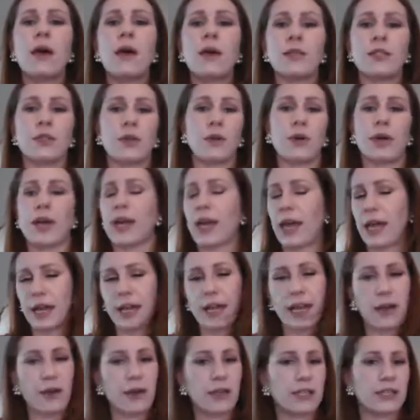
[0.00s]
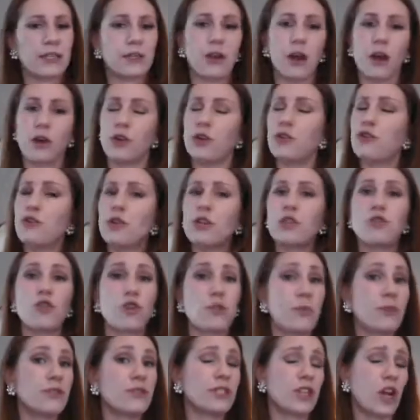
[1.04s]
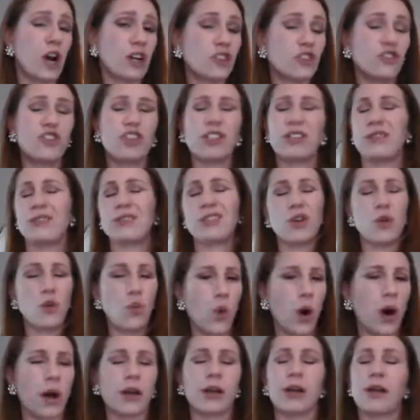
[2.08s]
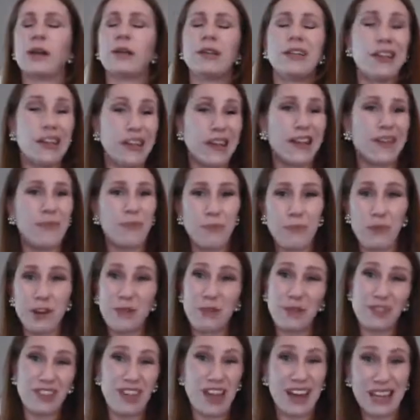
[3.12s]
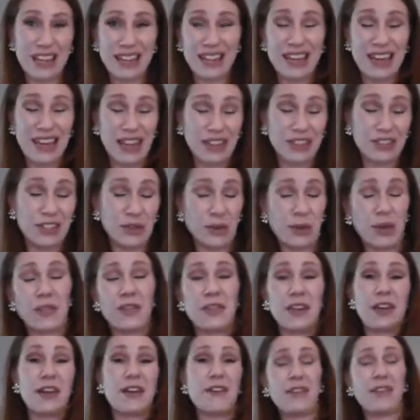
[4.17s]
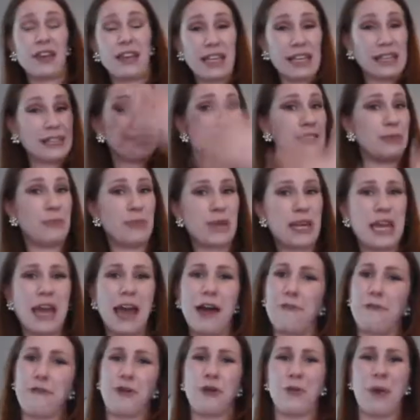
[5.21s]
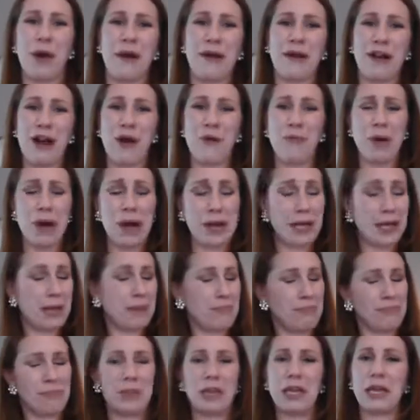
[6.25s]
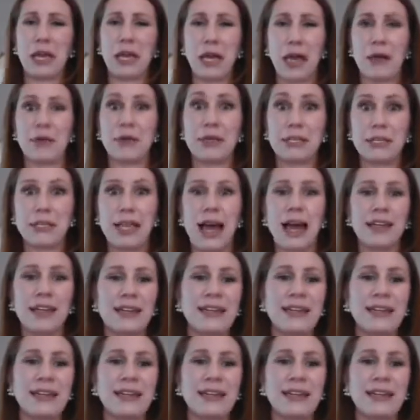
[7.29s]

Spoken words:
So again, it carries our nutrients, hormones, and oxygen, also water, pretty much anything else you can think of that needs to be everywhere in our body, it carries that.